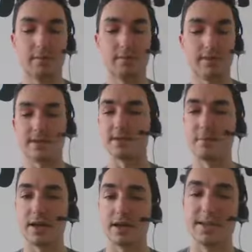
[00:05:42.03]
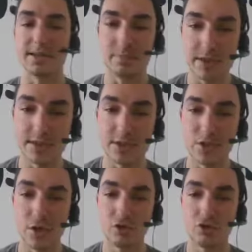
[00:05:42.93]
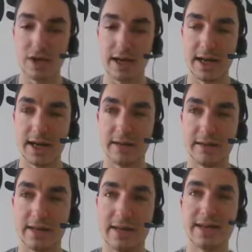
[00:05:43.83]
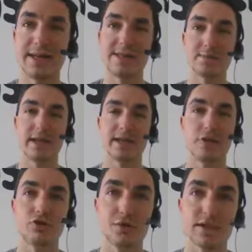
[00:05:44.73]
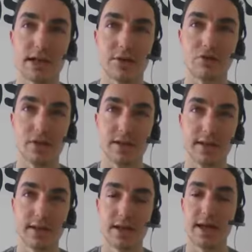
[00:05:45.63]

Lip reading: This is he's a business coach, and his main issue is actually